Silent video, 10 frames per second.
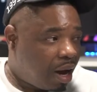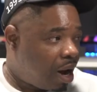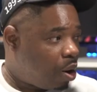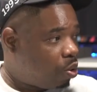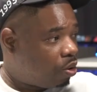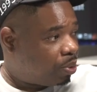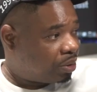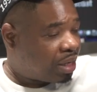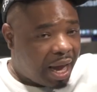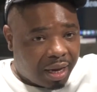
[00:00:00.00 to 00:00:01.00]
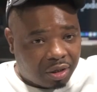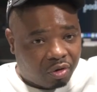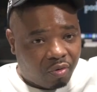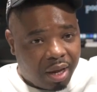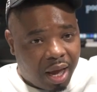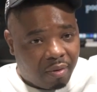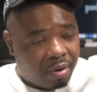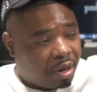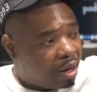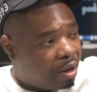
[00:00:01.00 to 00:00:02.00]
I work Batanga Street
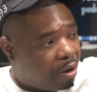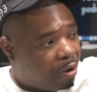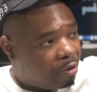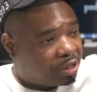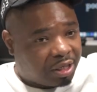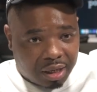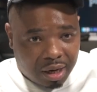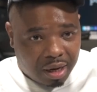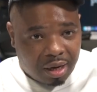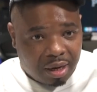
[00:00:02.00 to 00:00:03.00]
area uh, 600.